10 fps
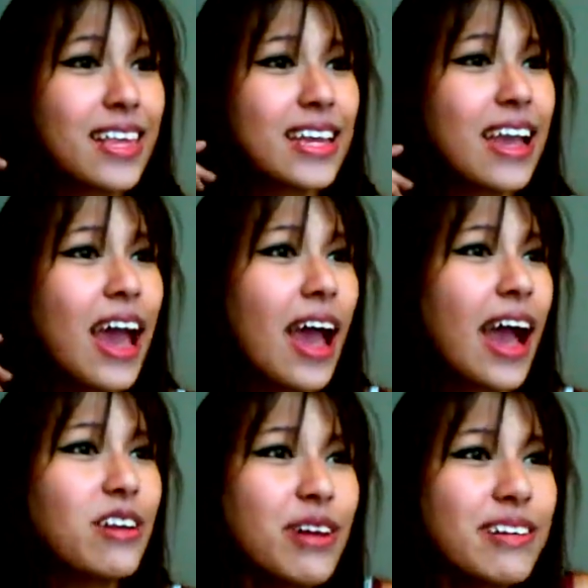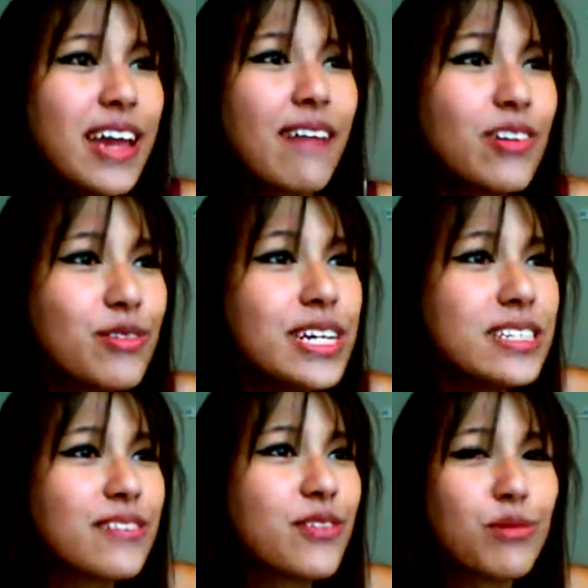Like, I don't have to have a
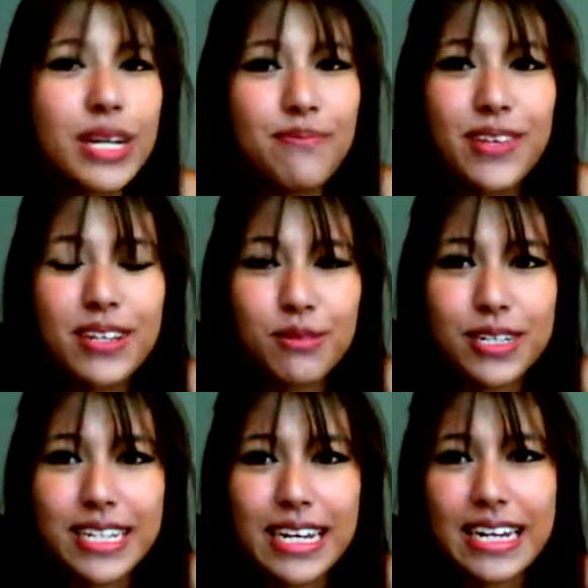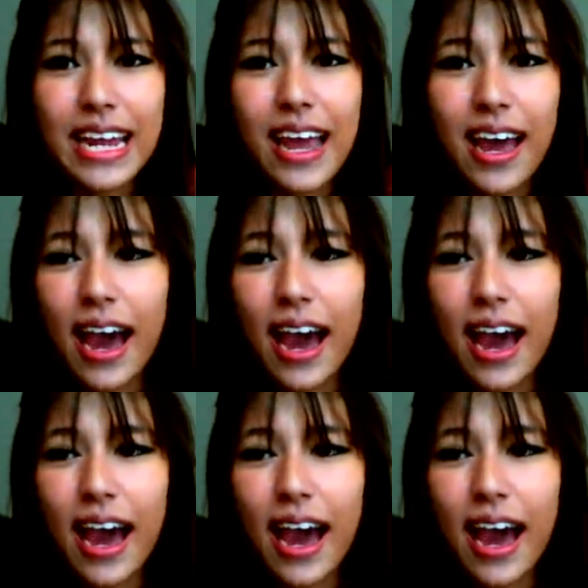reason for what I'm feeling one day.